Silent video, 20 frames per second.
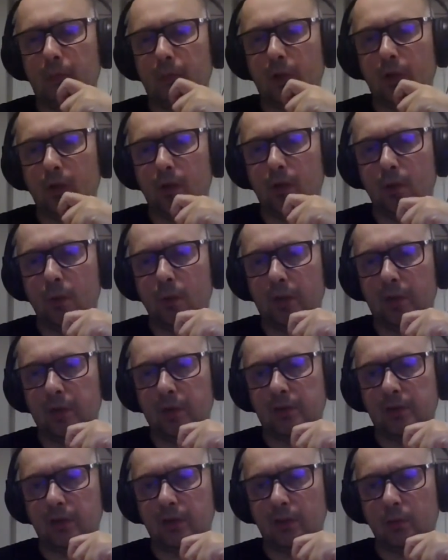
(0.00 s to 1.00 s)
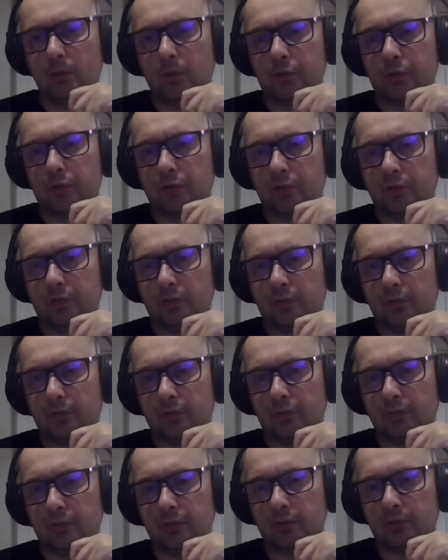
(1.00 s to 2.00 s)
well, we can see what you
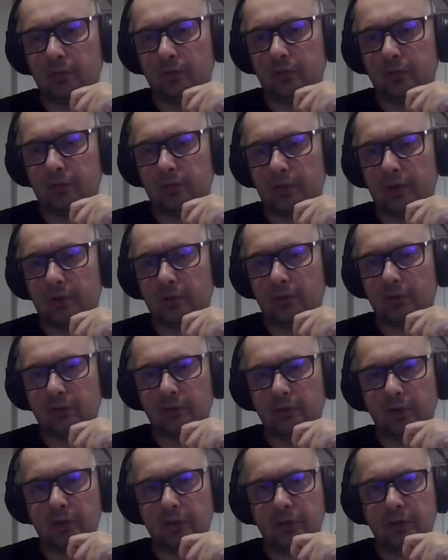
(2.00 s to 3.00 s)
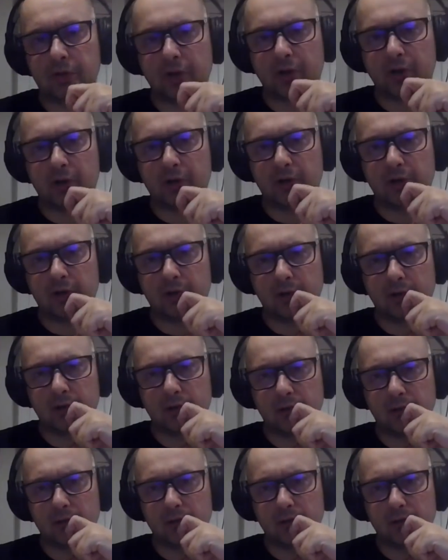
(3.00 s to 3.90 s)
try to screen share right now